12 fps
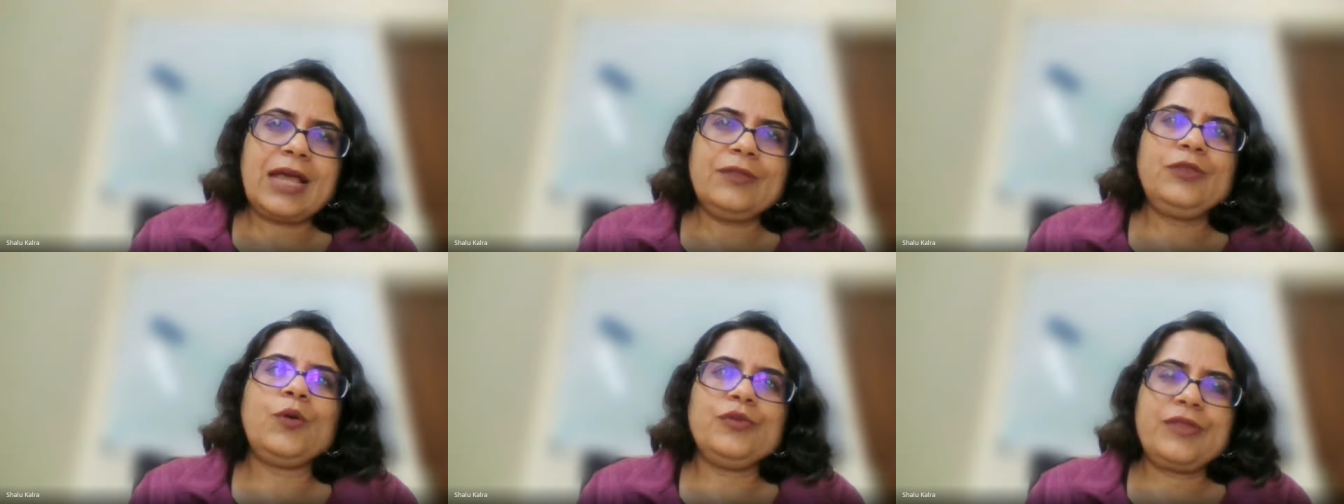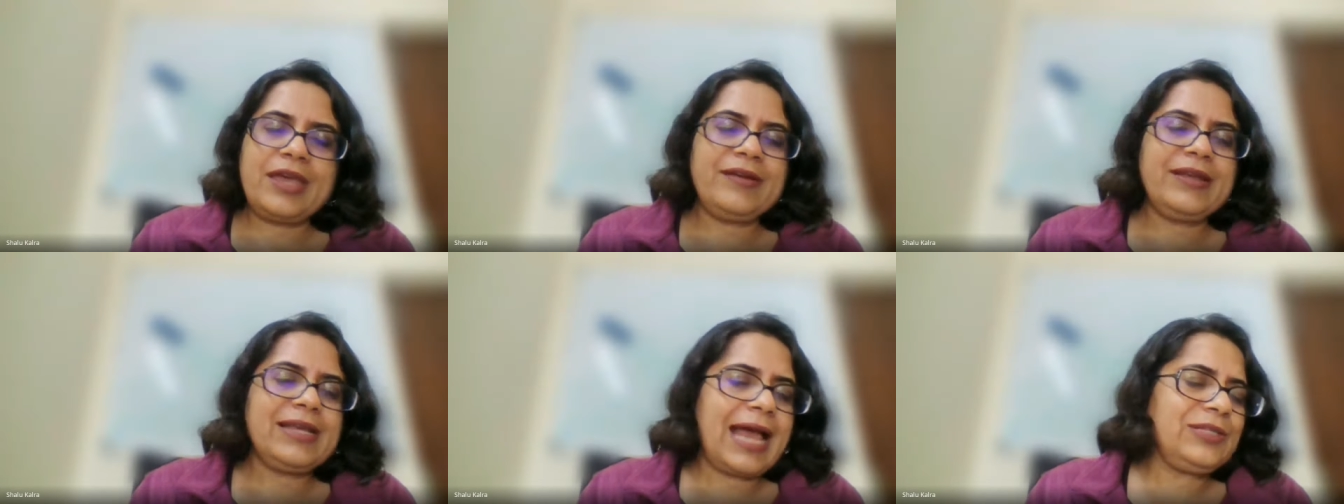though
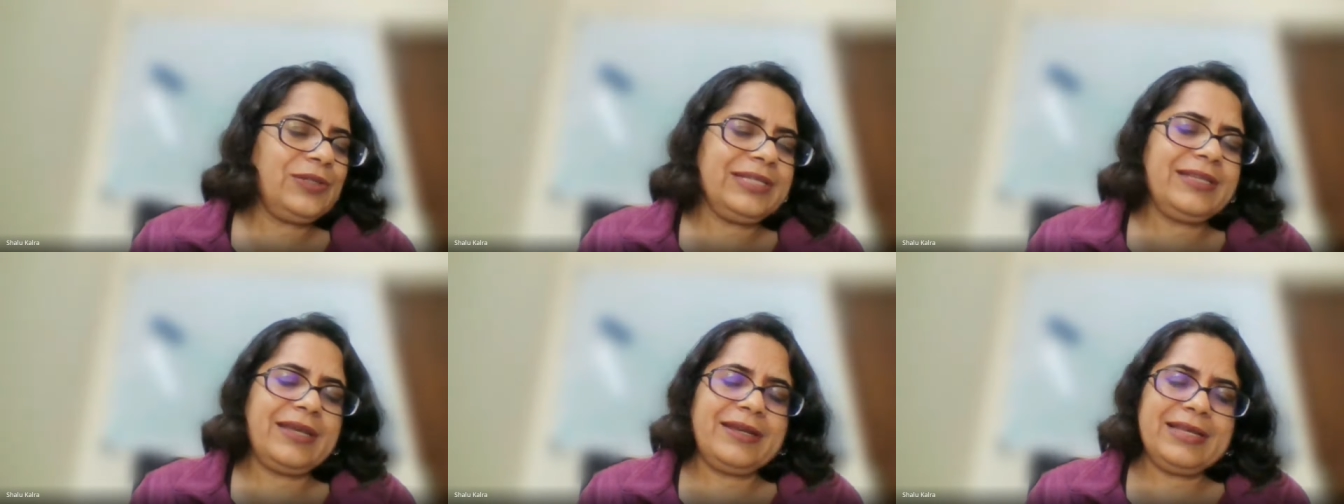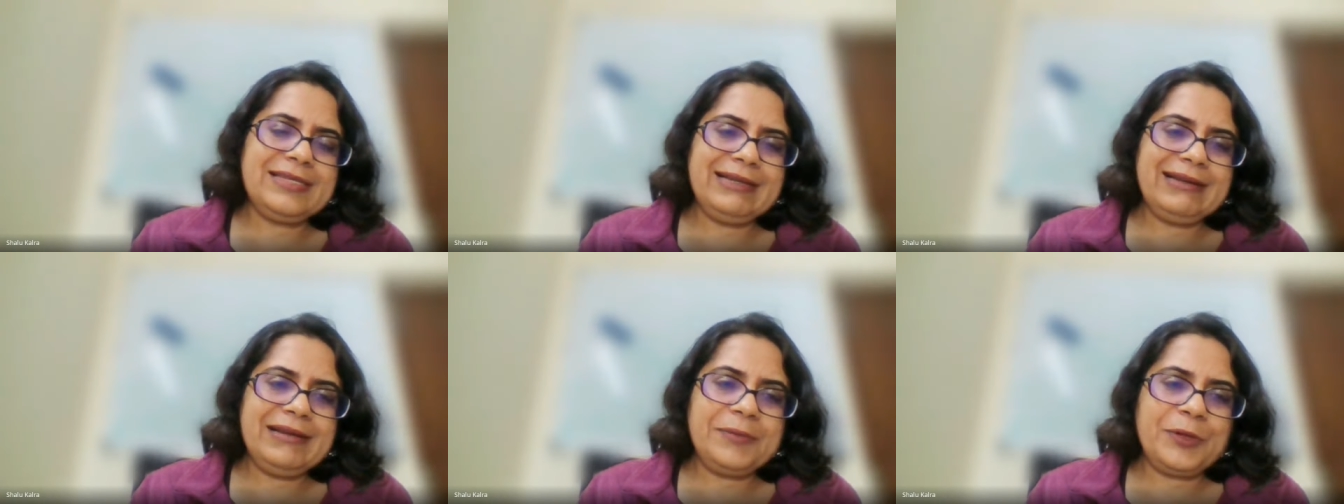there actually there is a
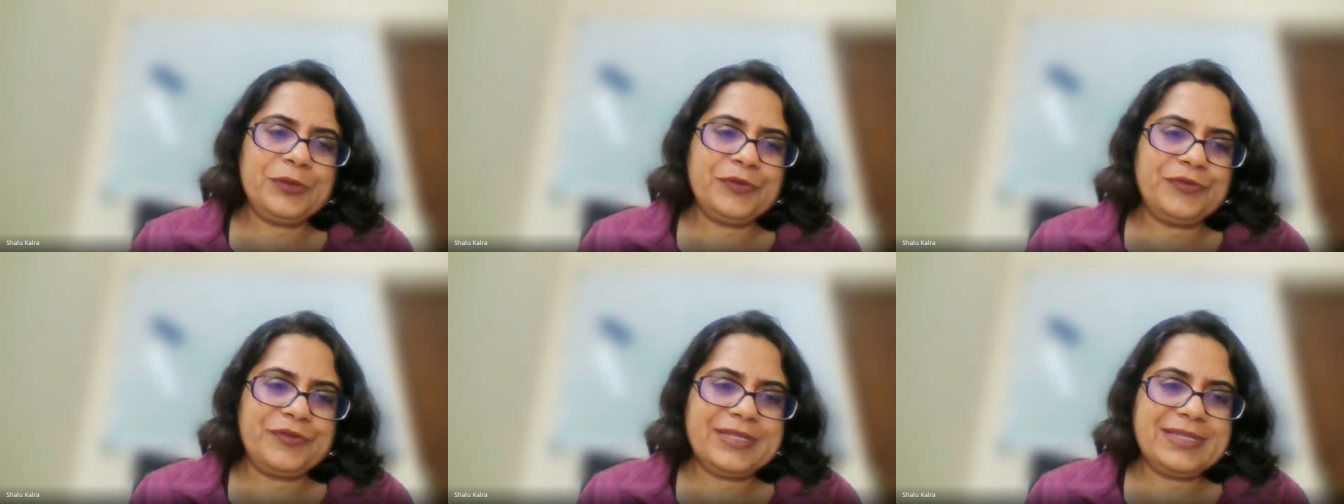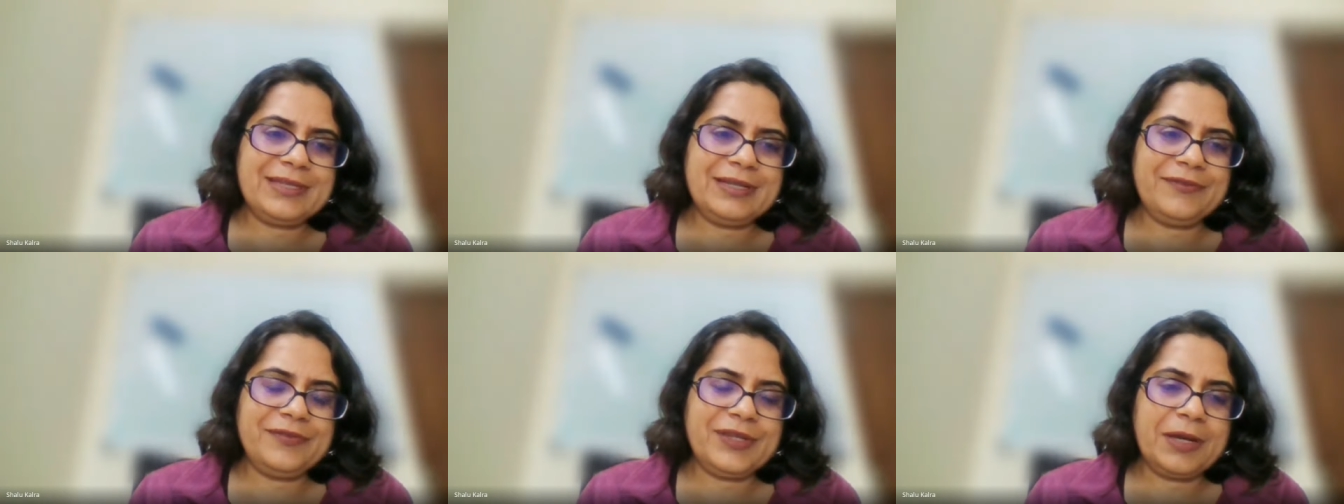little amount of risk
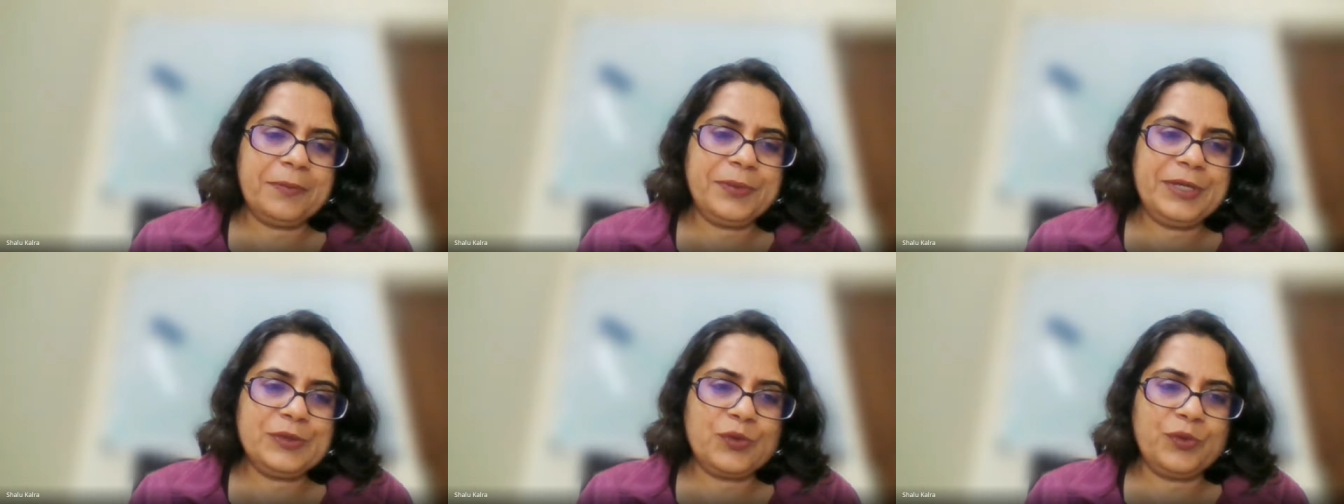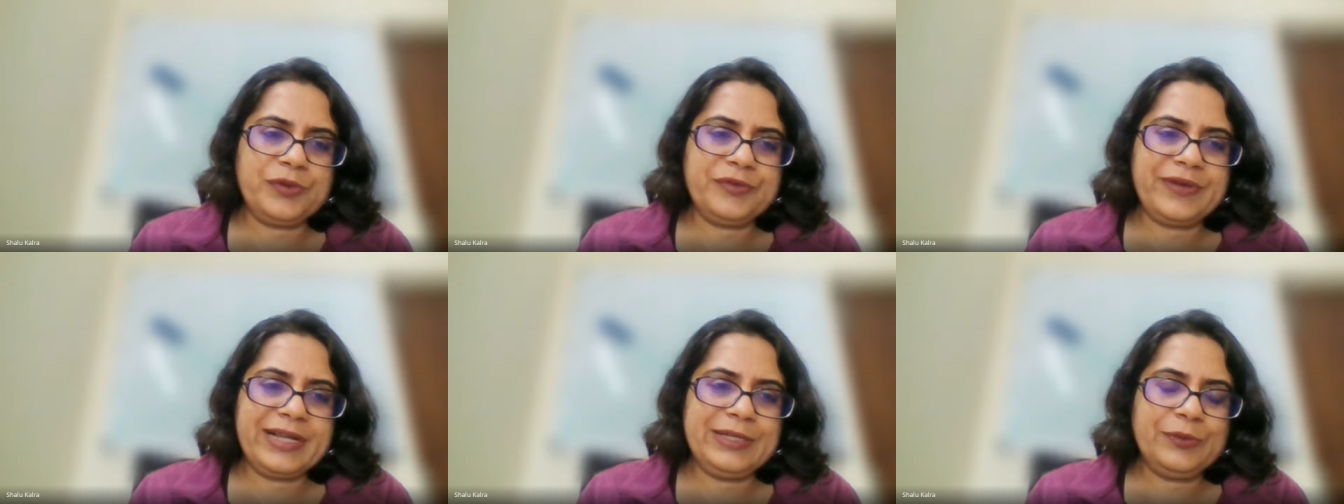that if the company is
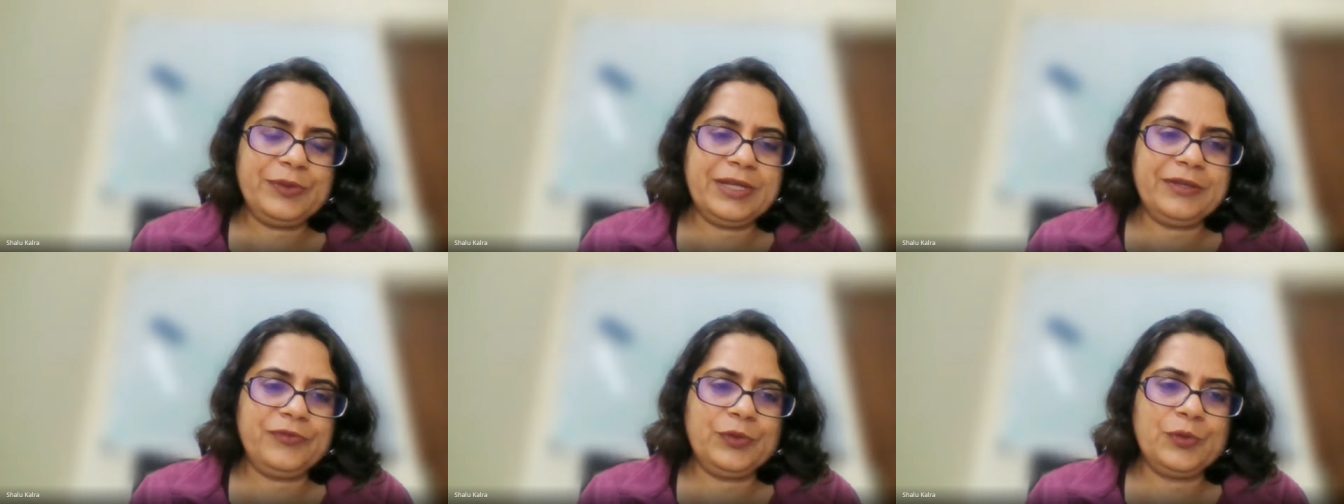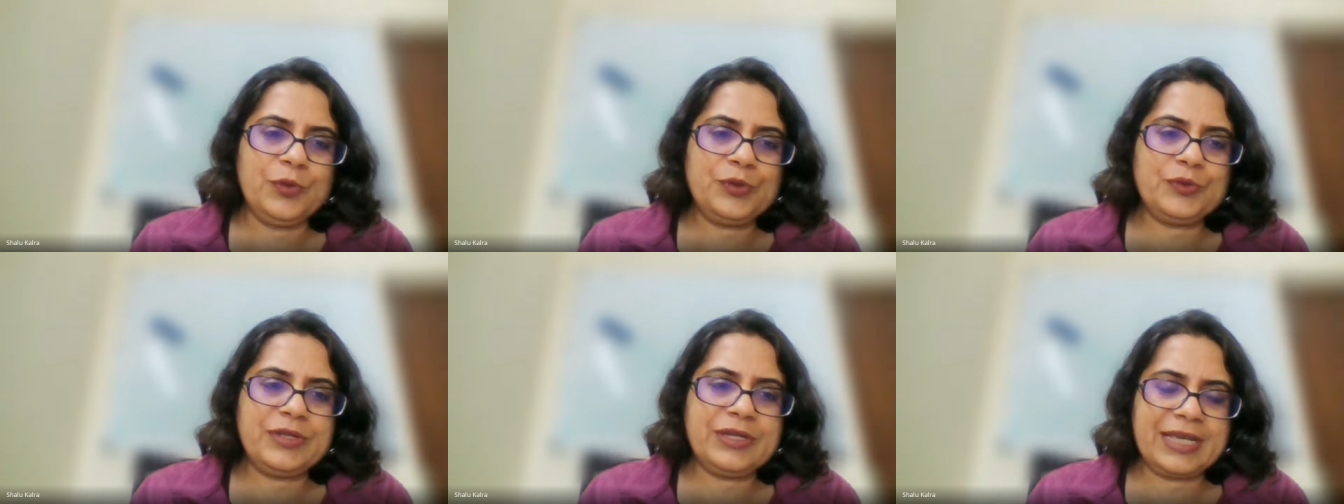overvalued and if you go
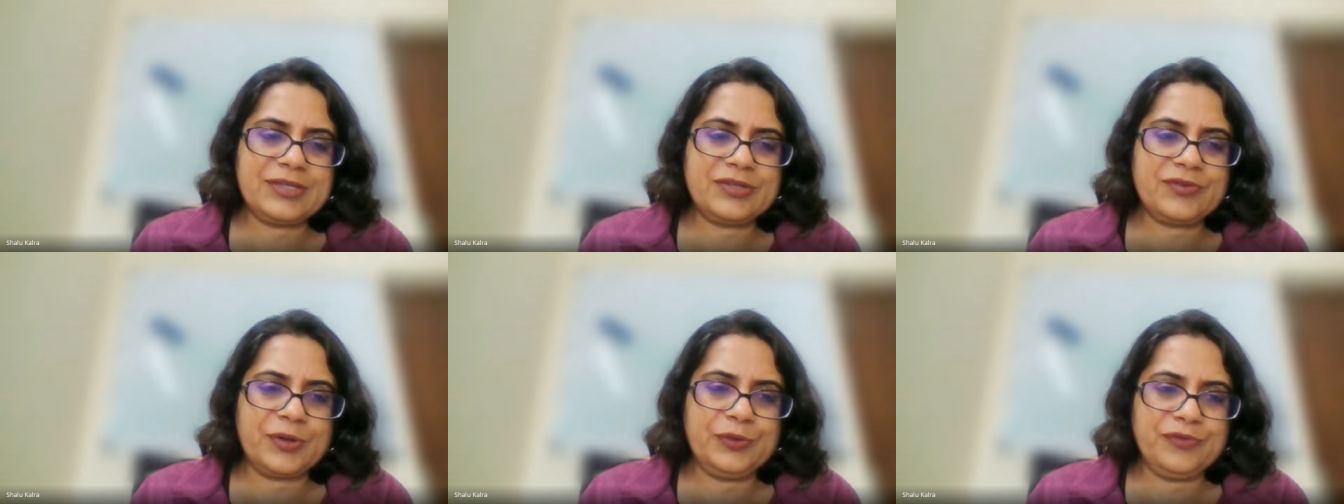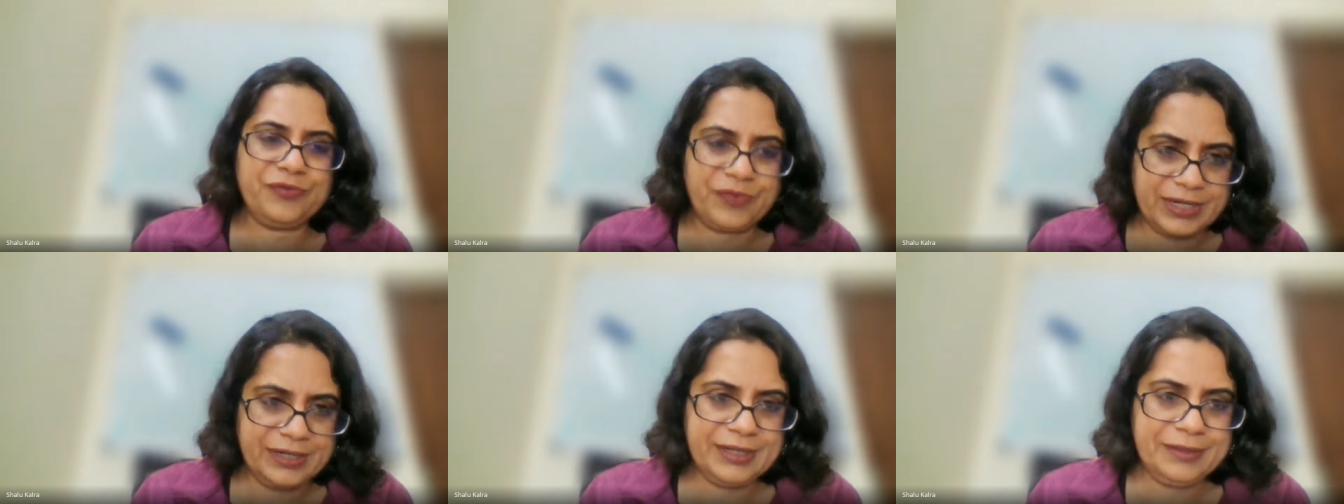to the next round of
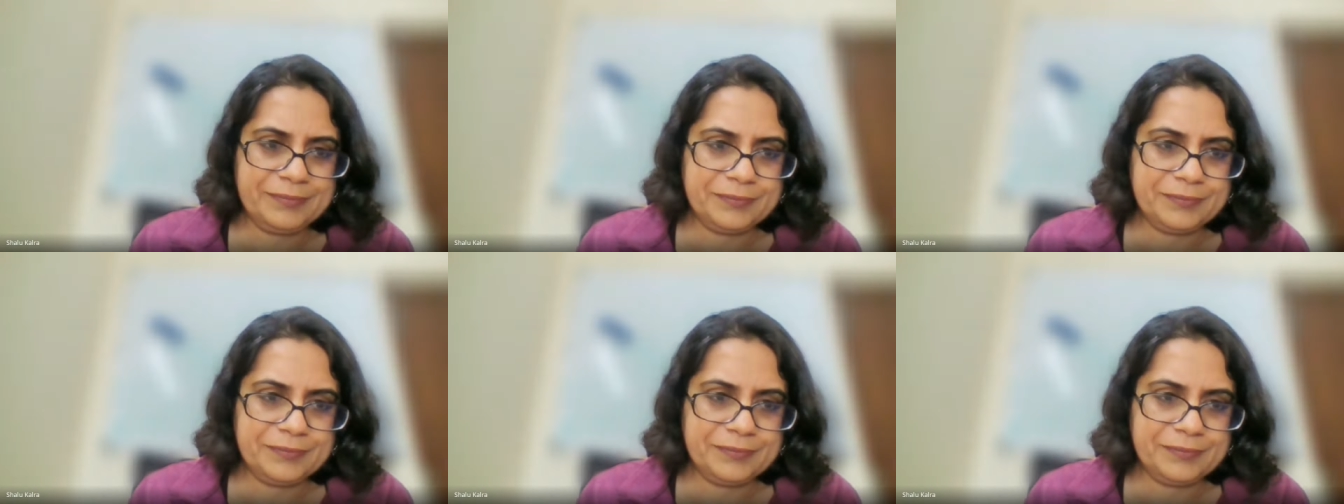funding,